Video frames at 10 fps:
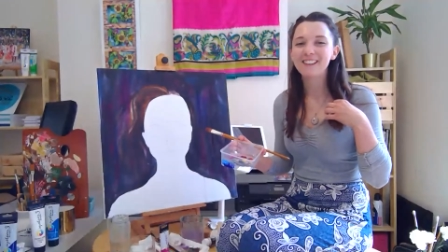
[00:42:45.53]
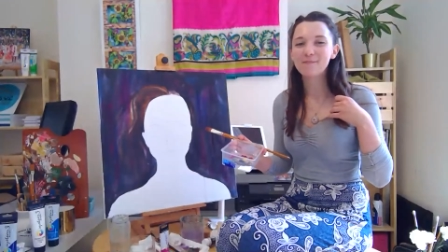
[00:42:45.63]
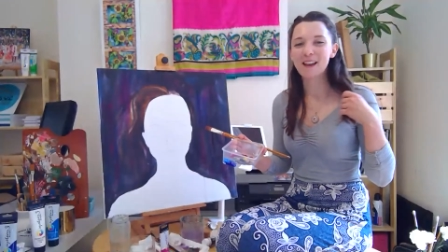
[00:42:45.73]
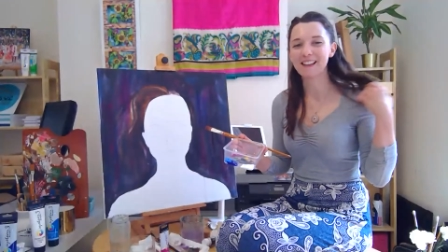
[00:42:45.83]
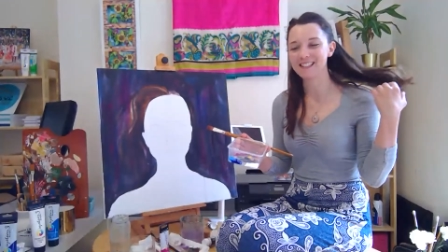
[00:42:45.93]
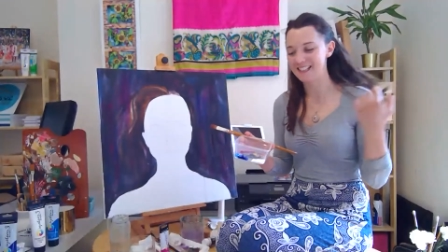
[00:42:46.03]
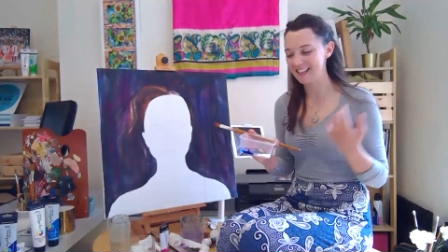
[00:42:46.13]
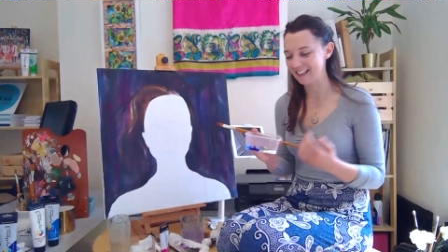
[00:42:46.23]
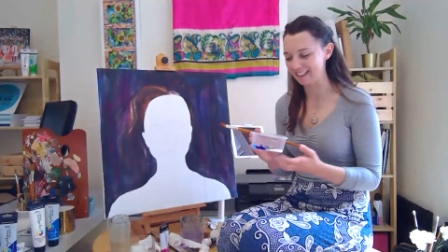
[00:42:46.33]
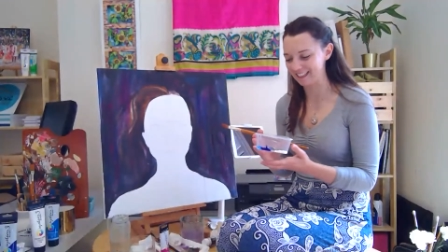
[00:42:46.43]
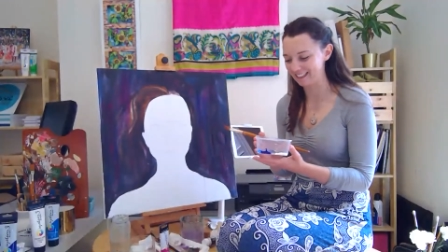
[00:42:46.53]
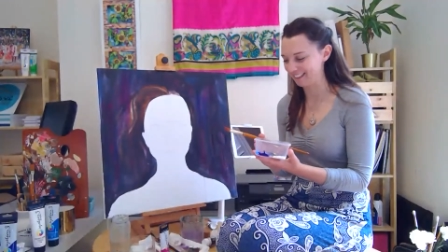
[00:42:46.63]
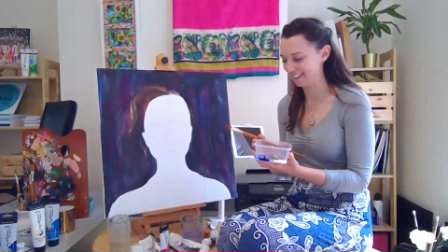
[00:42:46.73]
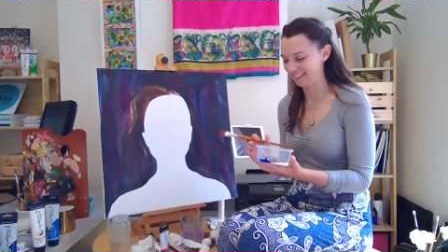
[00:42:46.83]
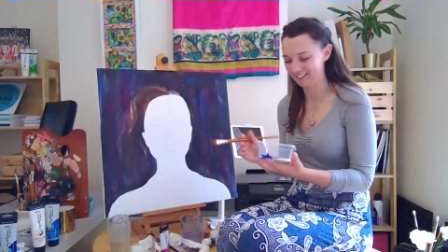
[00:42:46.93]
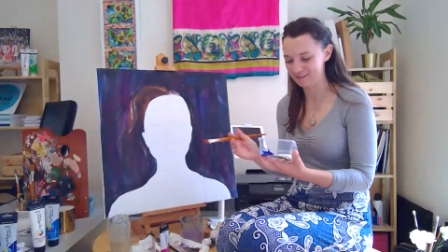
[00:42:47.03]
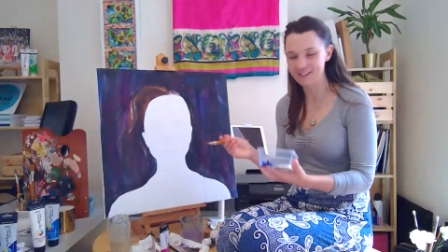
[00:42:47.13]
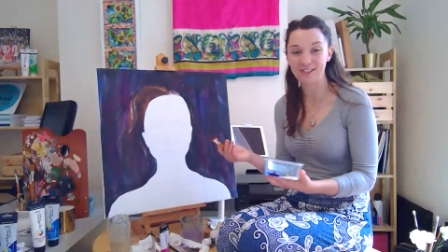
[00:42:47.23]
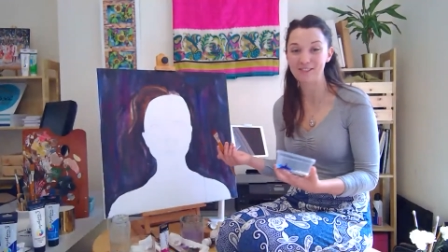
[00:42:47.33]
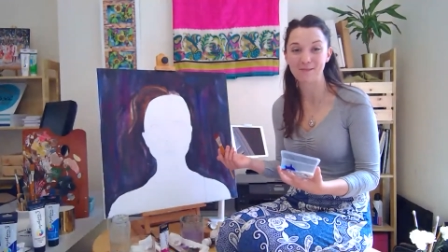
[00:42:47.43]
Painting. What was
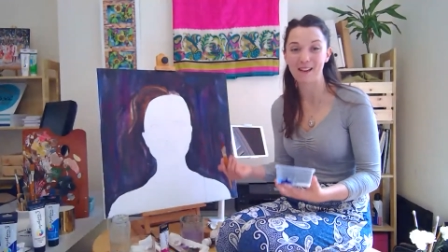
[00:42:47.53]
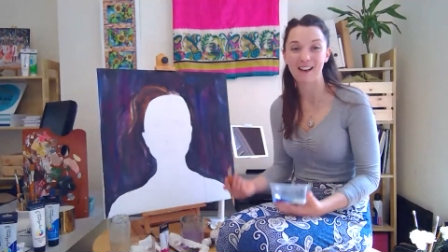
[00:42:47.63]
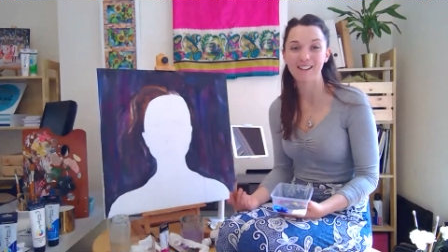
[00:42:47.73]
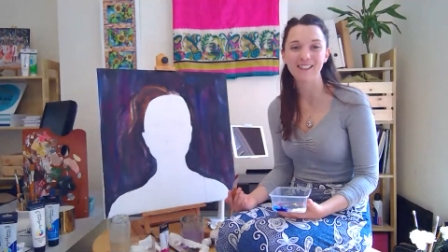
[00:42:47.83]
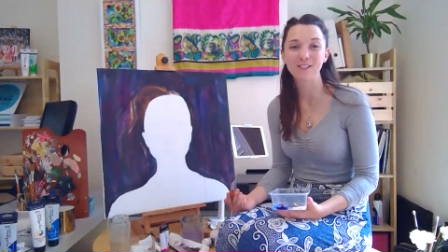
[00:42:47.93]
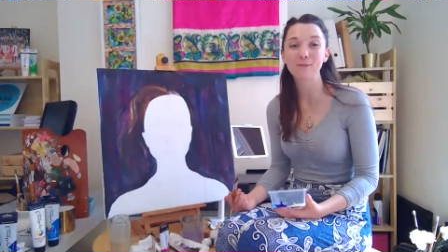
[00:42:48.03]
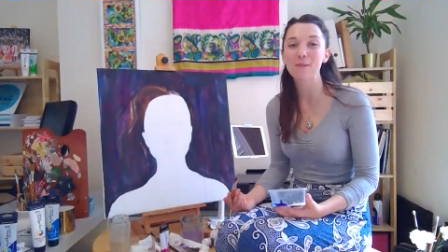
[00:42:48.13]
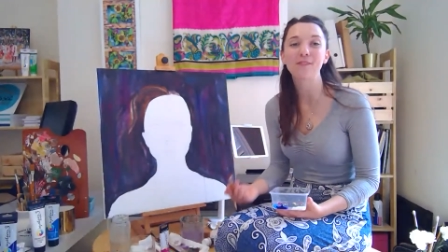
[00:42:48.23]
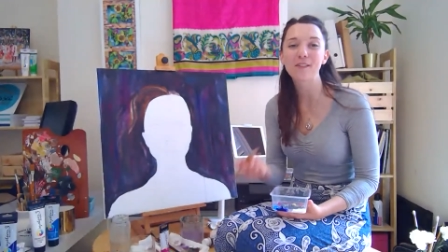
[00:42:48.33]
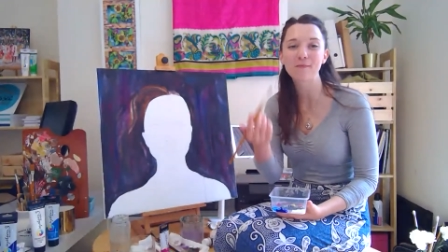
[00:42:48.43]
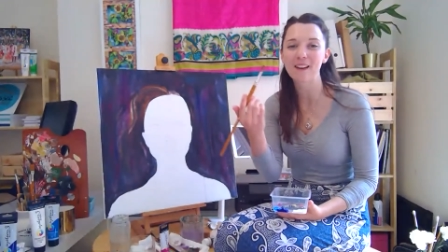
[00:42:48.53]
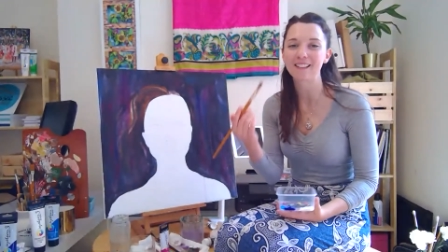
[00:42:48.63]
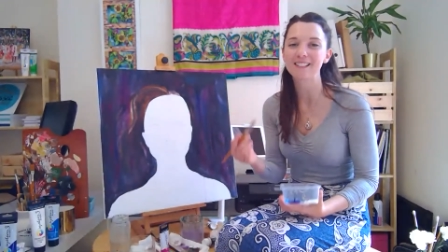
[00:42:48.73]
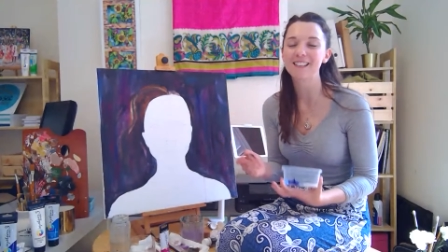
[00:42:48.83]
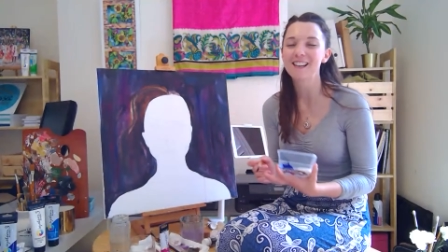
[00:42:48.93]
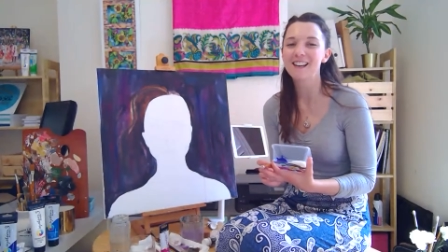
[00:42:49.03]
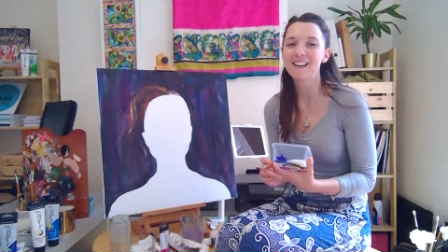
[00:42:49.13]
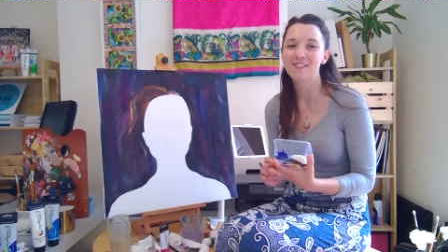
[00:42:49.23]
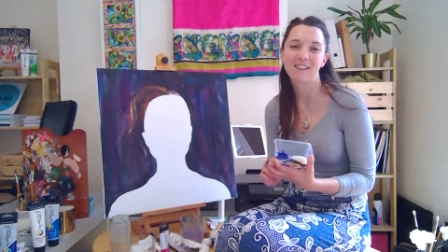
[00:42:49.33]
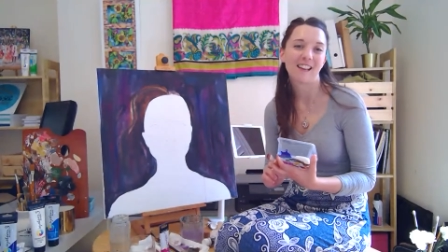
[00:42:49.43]
I talking about? I was talking about my favourite paints,
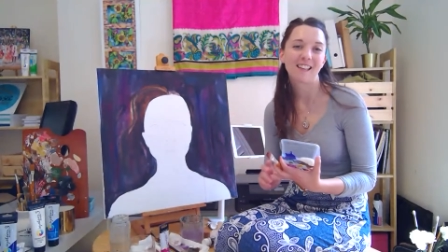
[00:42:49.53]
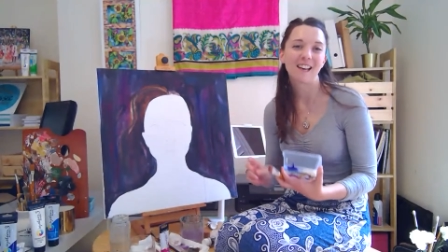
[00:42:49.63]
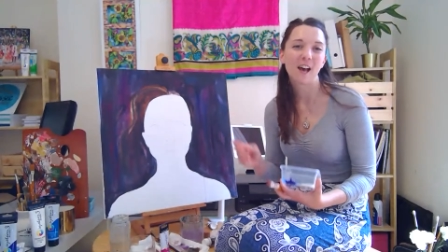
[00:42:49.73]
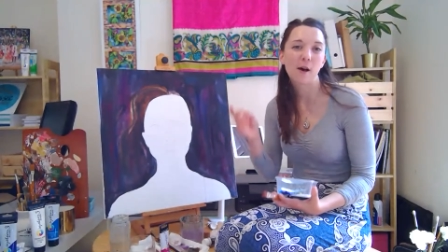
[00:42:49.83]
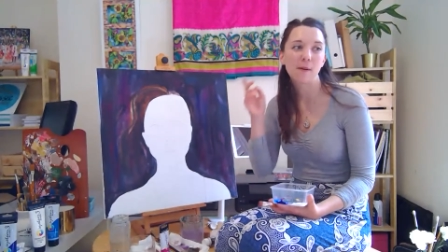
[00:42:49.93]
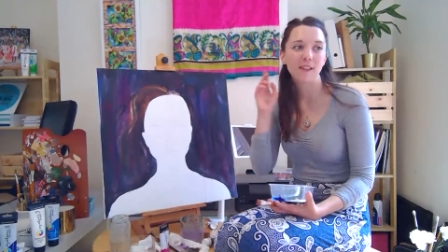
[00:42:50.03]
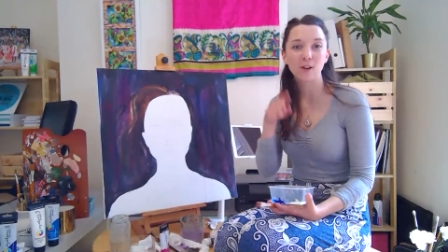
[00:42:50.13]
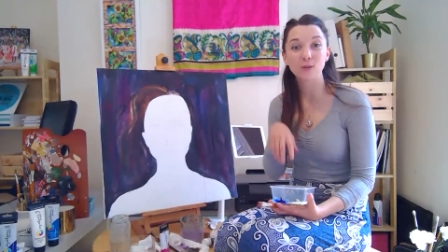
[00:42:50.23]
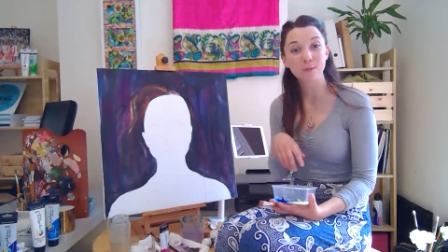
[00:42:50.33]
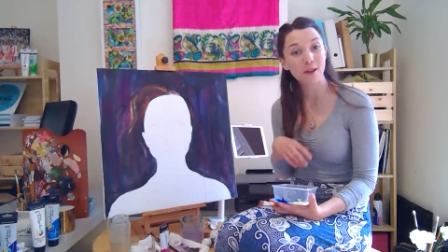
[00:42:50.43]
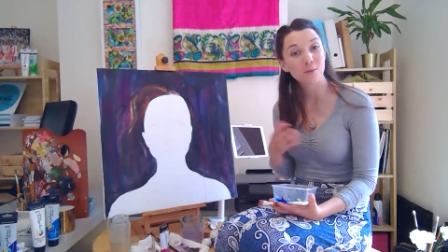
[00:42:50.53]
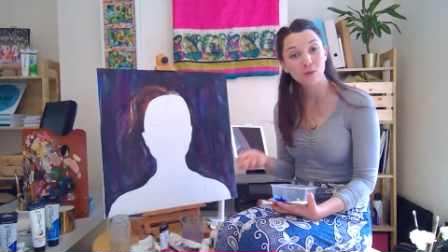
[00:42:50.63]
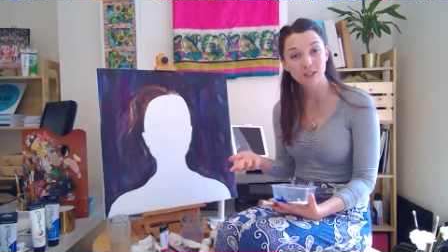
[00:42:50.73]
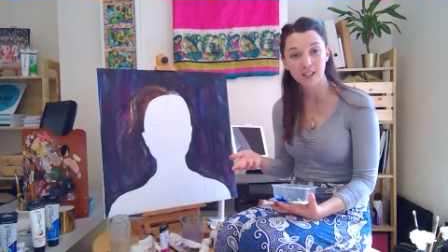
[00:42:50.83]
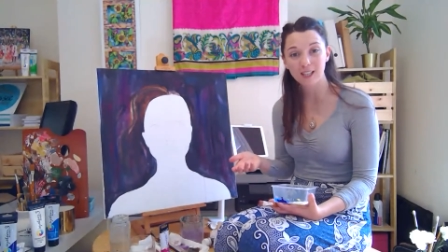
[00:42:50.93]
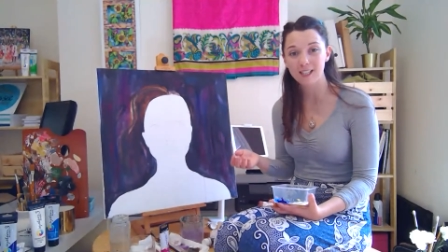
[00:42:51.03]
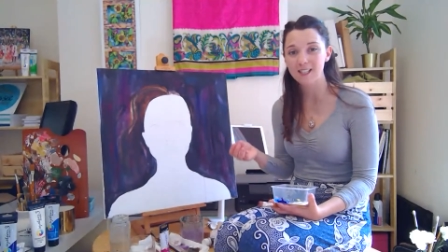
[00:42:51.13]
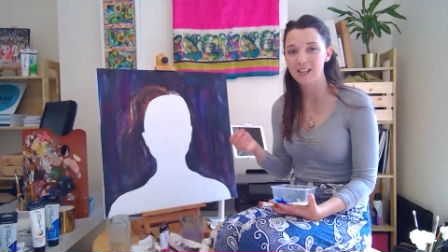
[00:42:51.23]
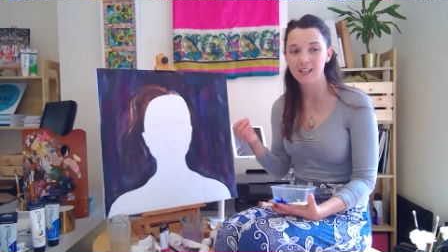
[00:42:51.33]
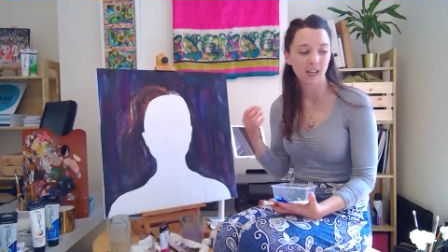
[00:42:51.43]
acrylic, and then I also paint in watercolours,
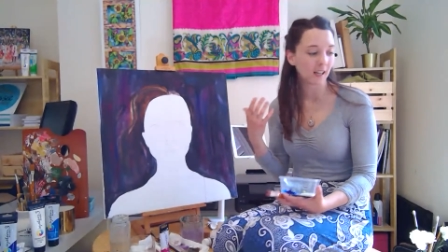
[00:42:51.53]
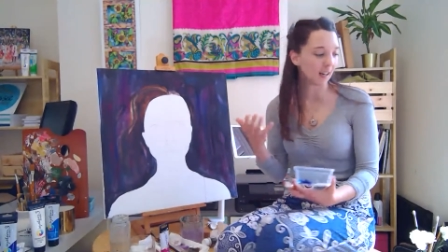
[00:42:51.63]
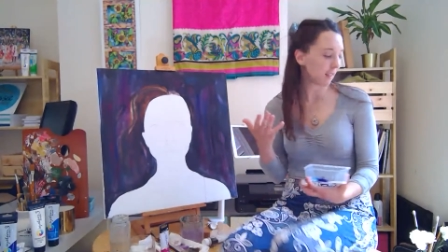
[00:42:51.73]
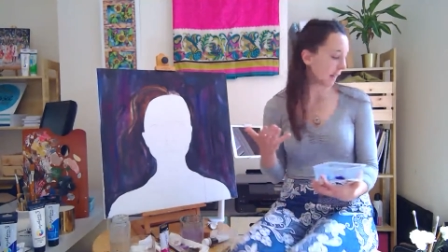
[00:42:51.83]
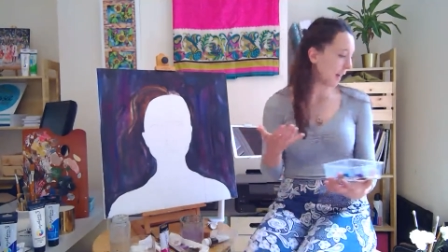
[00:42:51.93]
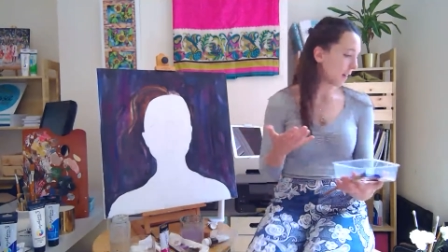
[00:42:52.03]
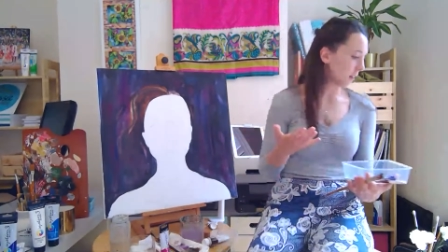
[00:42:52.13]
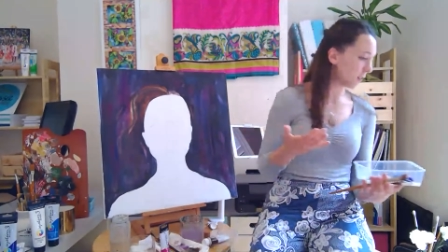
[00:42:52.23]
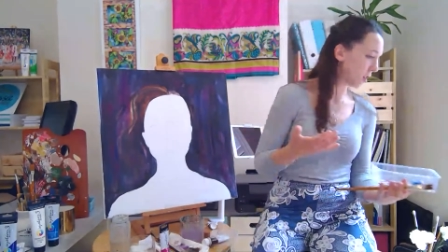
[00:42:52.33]
and I like that.